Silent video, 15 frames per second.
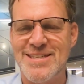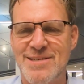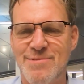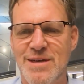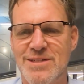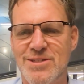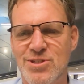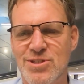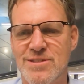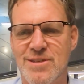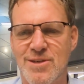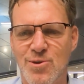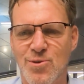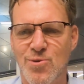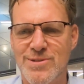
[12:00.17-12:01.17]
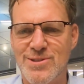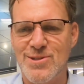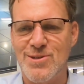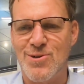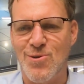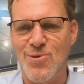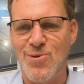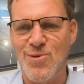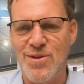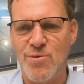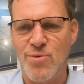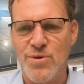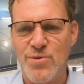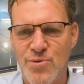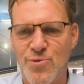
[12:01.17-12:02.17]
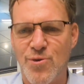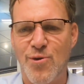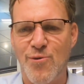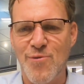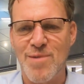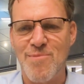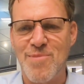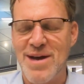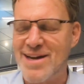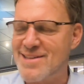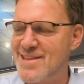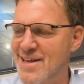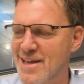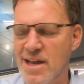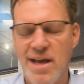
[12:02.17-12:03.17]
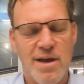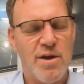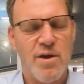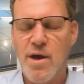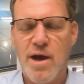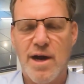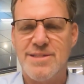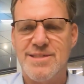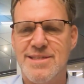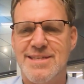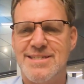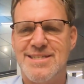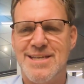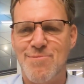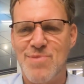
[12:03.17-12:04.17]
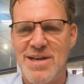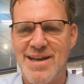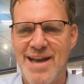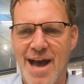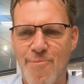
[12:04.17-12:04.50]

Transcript: steam engines and, of course, the coal that drove them back then. I see the same thing